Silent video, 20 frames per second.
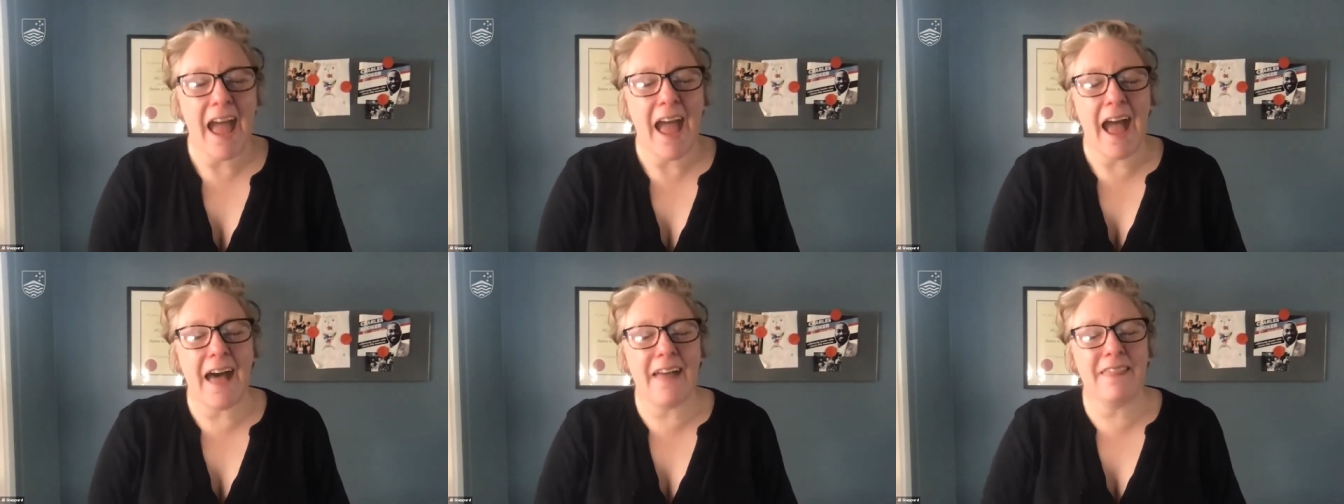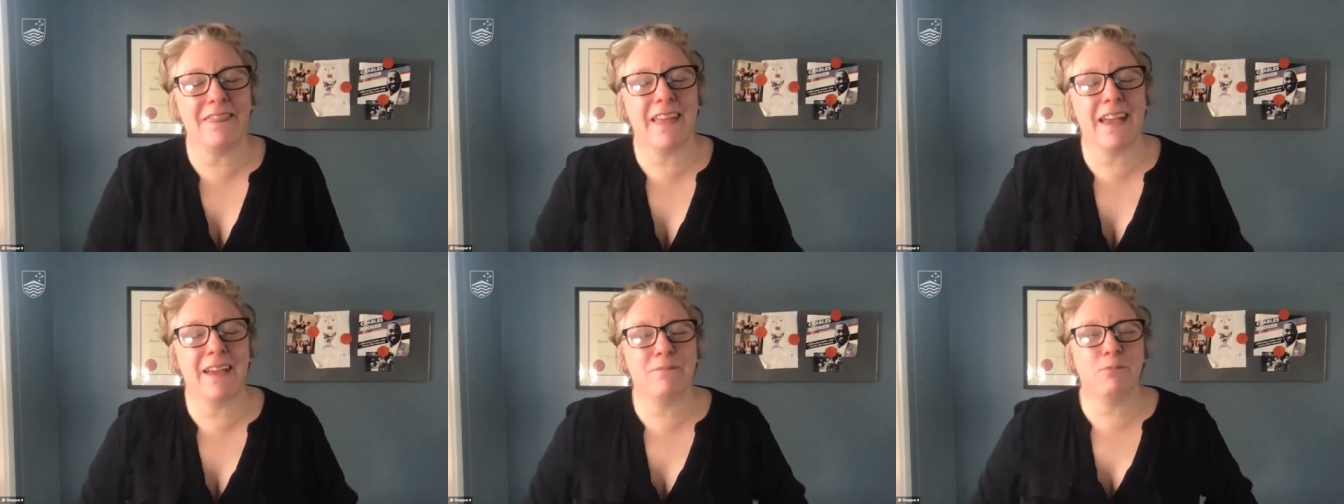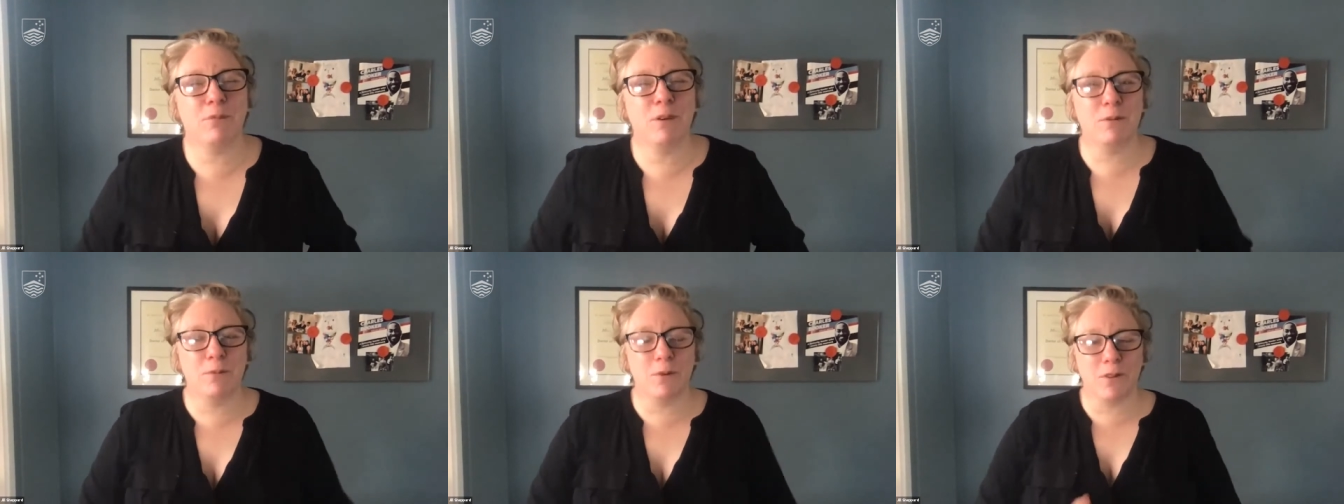And then
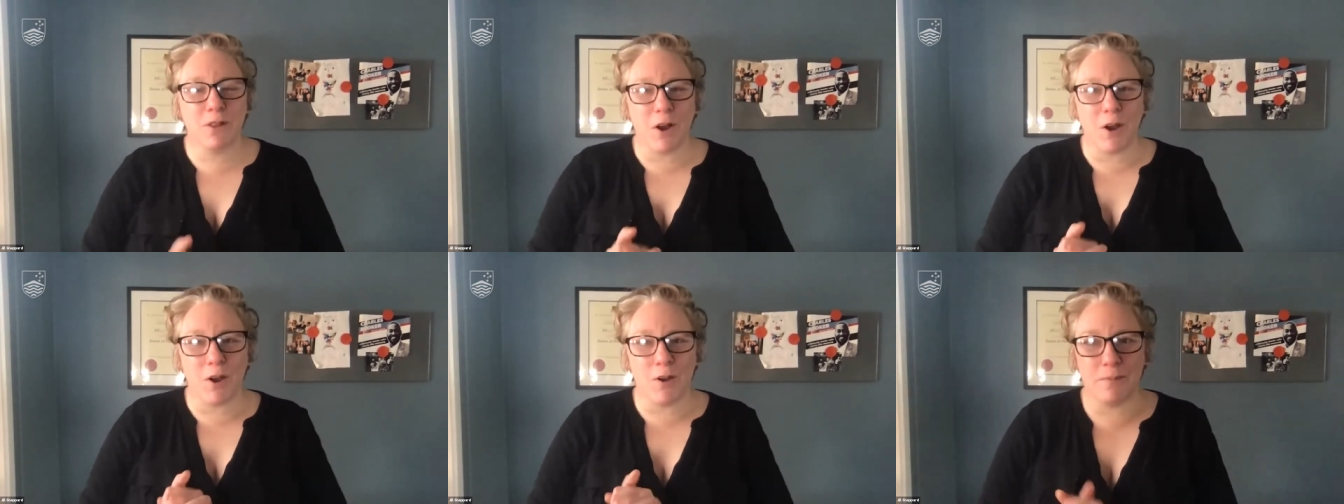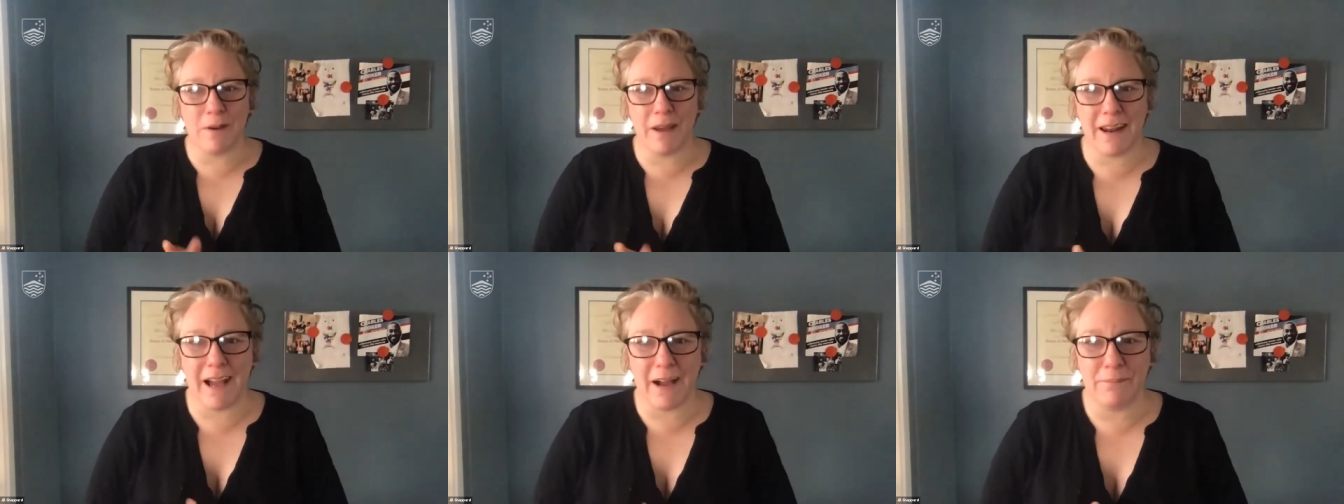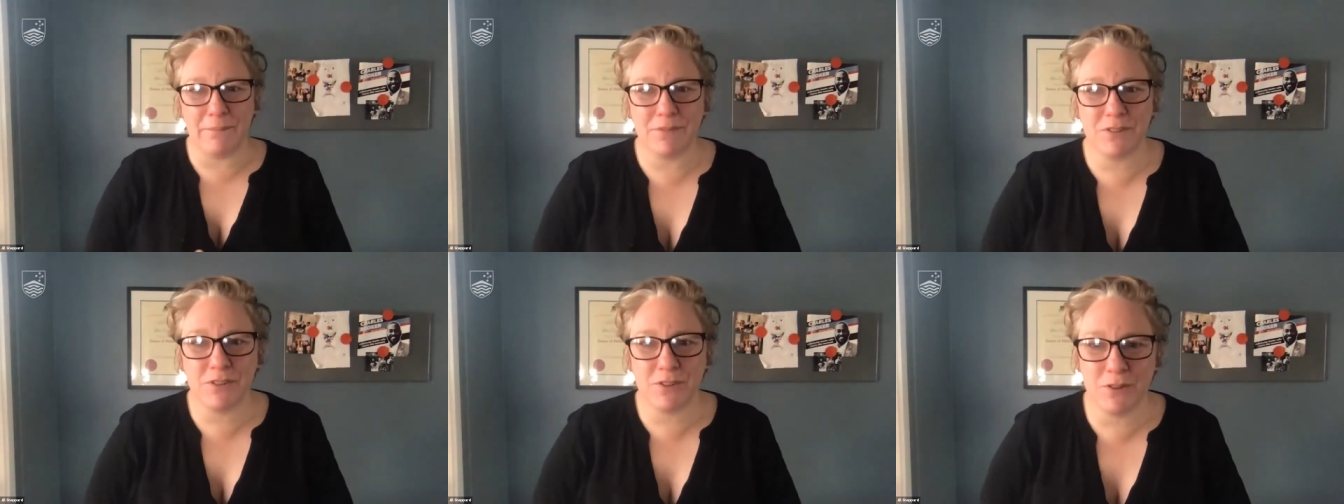we will open
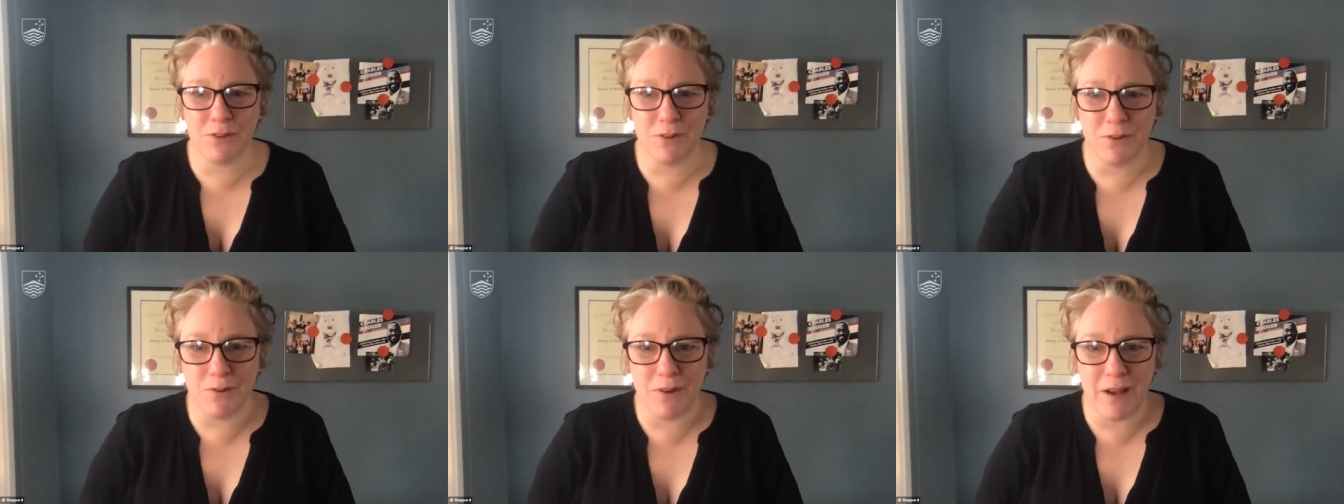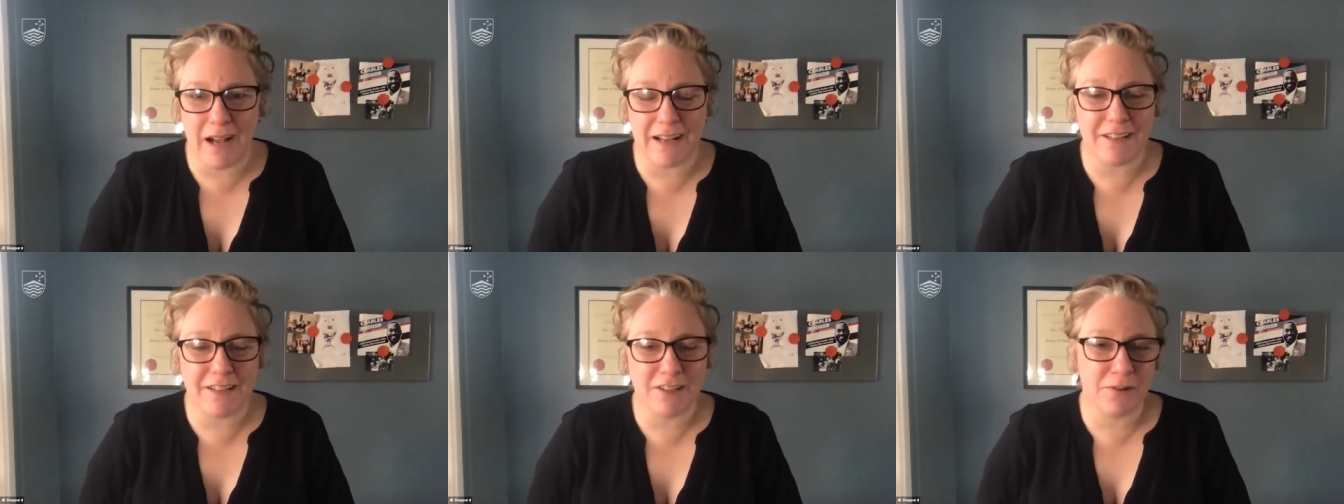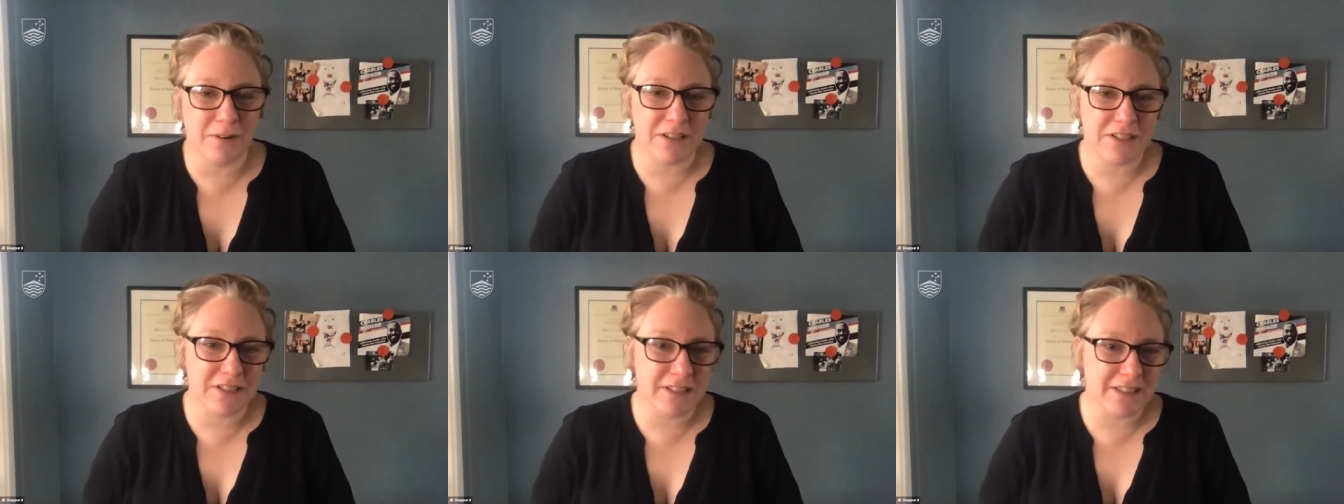up to, uh, to
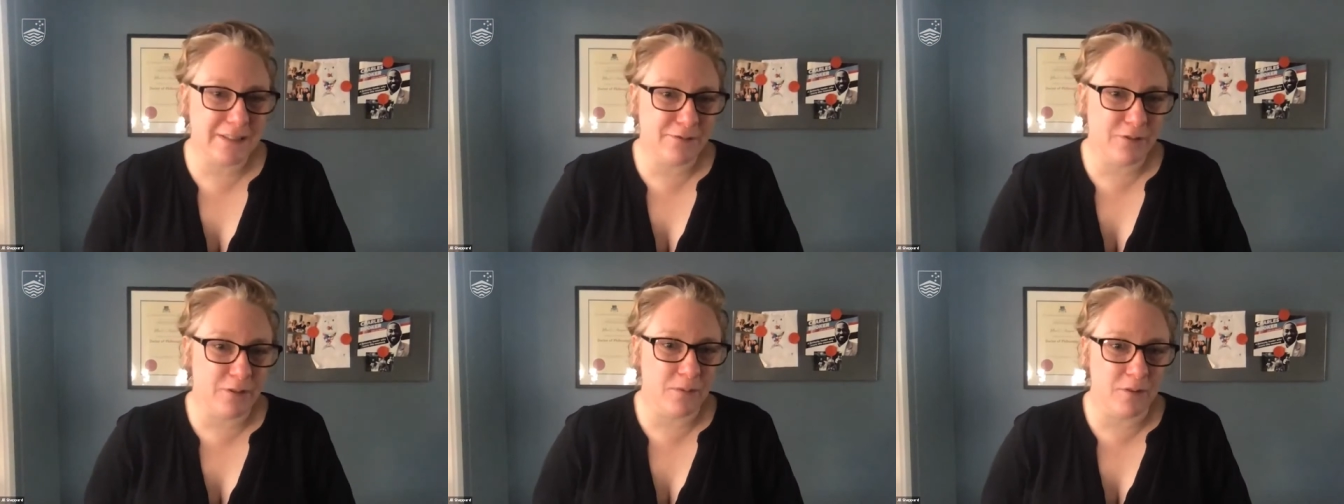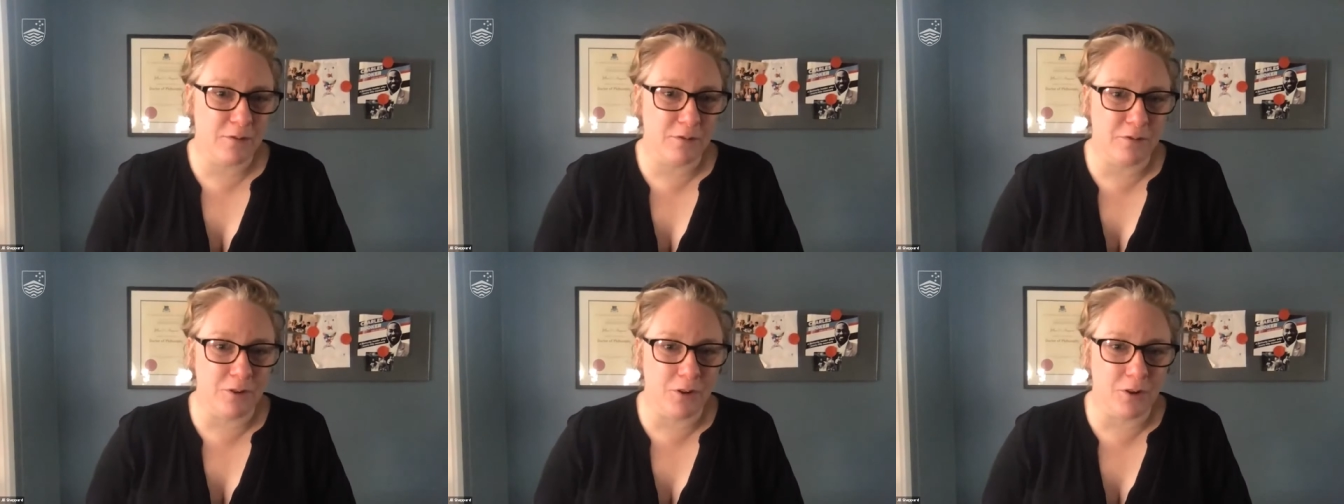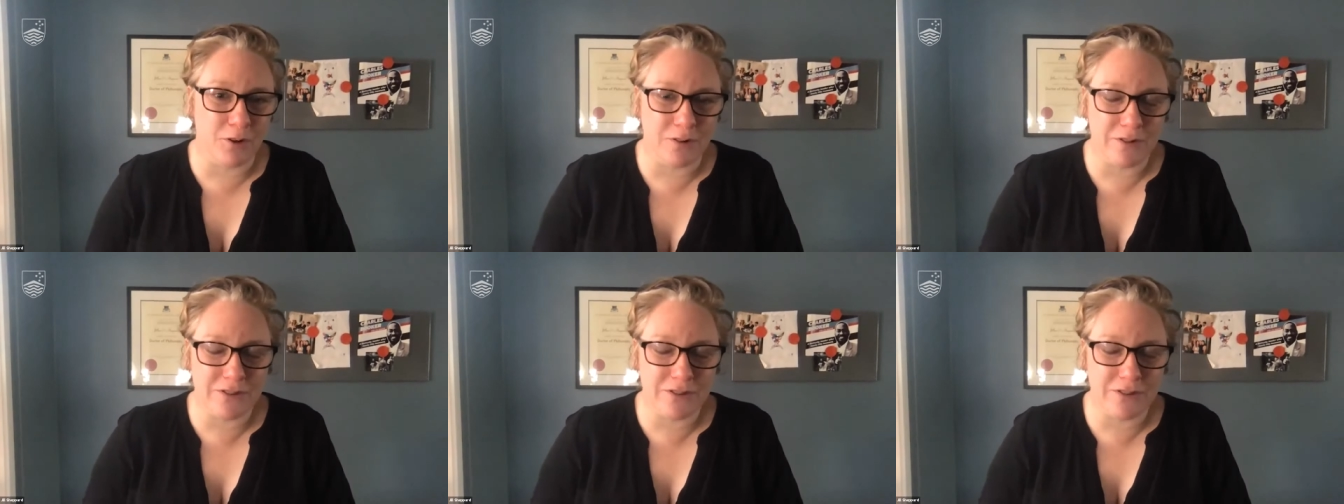questions from the floor.